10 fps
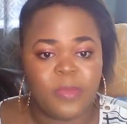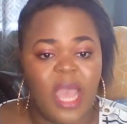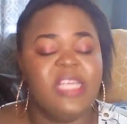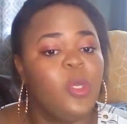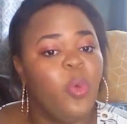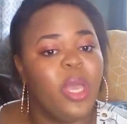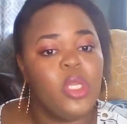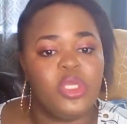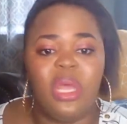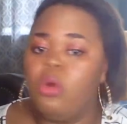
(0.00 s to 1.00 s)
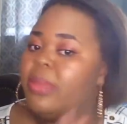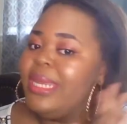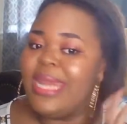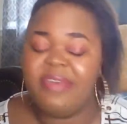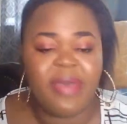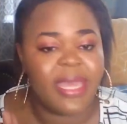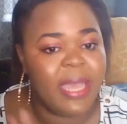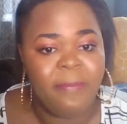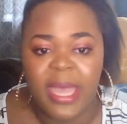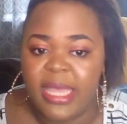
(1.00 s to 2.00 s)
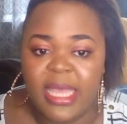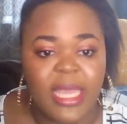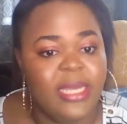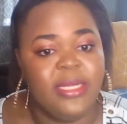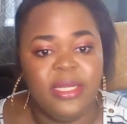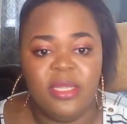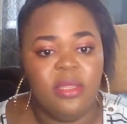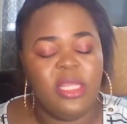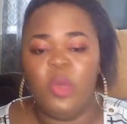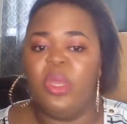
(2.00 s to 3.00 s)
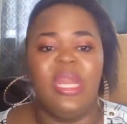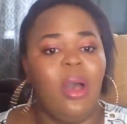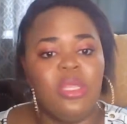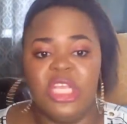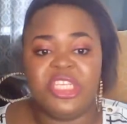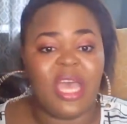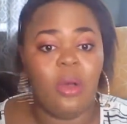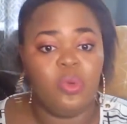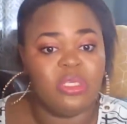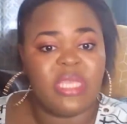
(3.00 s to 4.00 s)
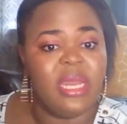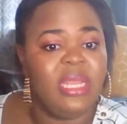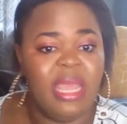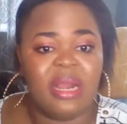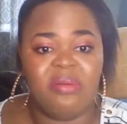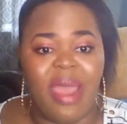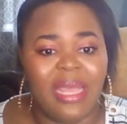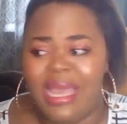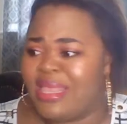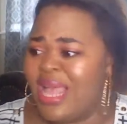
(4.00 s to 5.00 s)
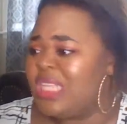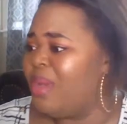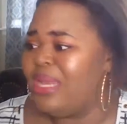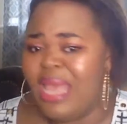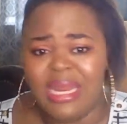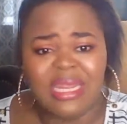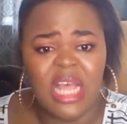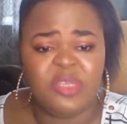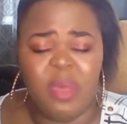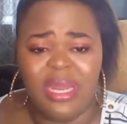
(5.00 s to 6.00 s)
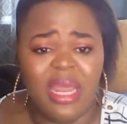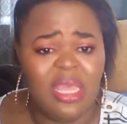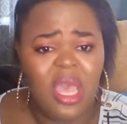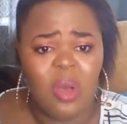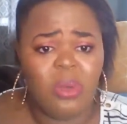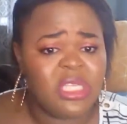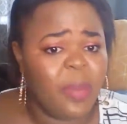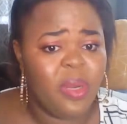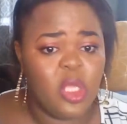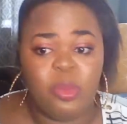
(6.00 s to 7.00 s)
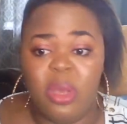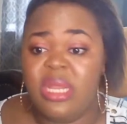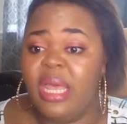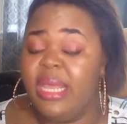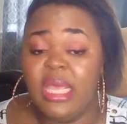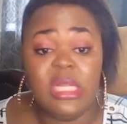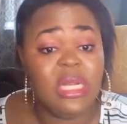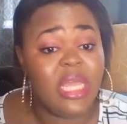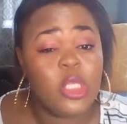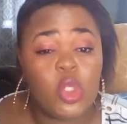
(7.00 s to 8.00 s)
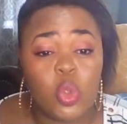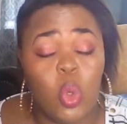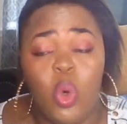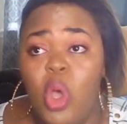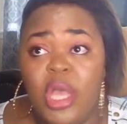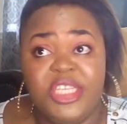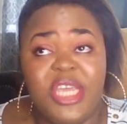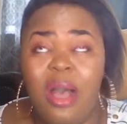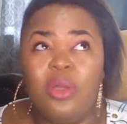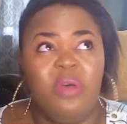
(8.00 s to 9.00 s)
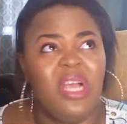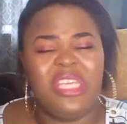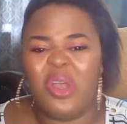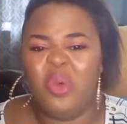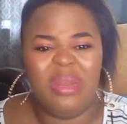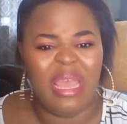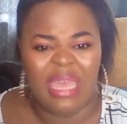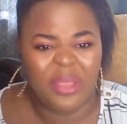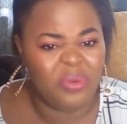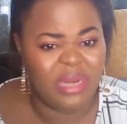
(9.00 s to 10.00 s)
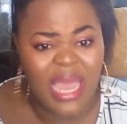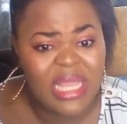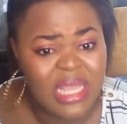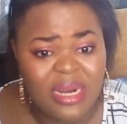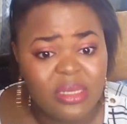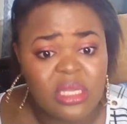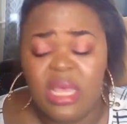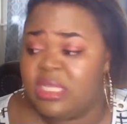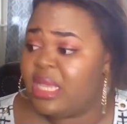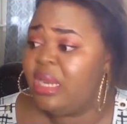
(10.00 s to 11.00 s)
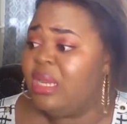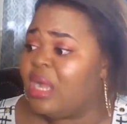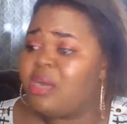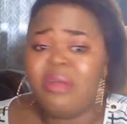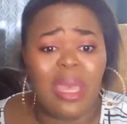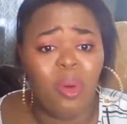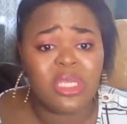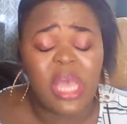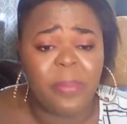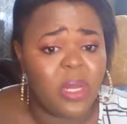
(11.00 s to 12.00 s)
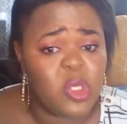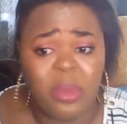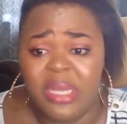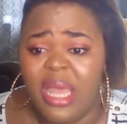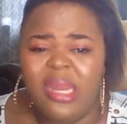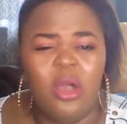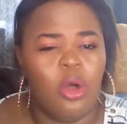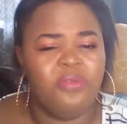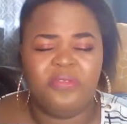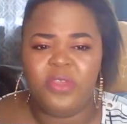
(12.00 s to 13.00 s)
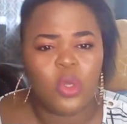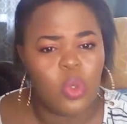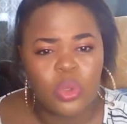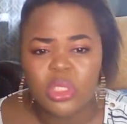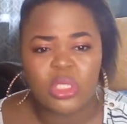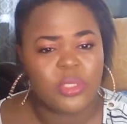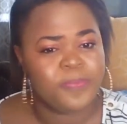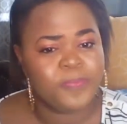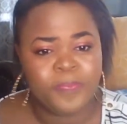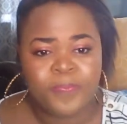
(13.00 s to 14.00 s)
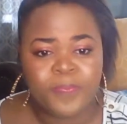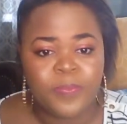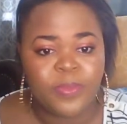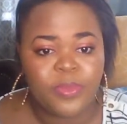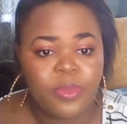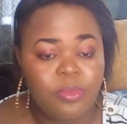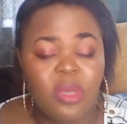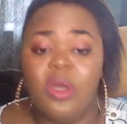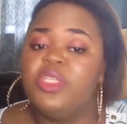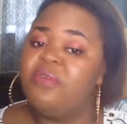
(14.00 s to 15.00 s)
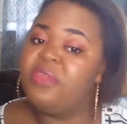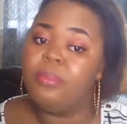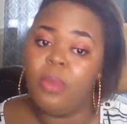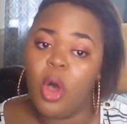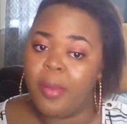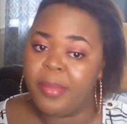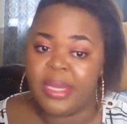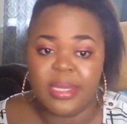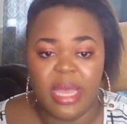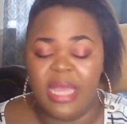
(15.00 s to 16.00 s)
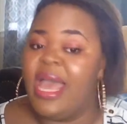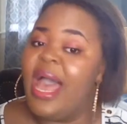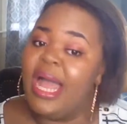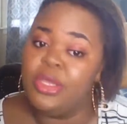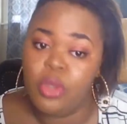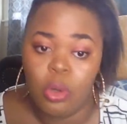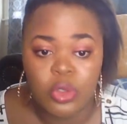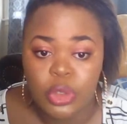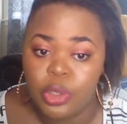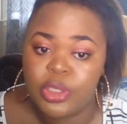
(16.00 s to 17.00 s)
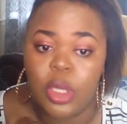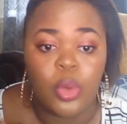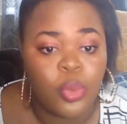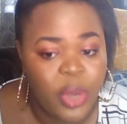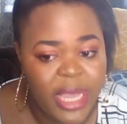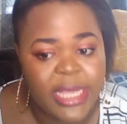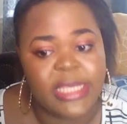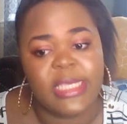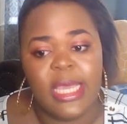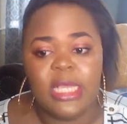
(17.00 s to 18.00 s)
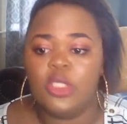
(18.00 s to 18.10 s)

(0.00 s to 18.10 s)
As he went into that room, he never came back again. The child was standing there crying like, that's my daddy, that's my daddy. What's happening to my daddy? A little child of that child could be like 8 or 9 years, standing there crying, what's happening to my daddy? Confused because of the mom and her adulterous ways.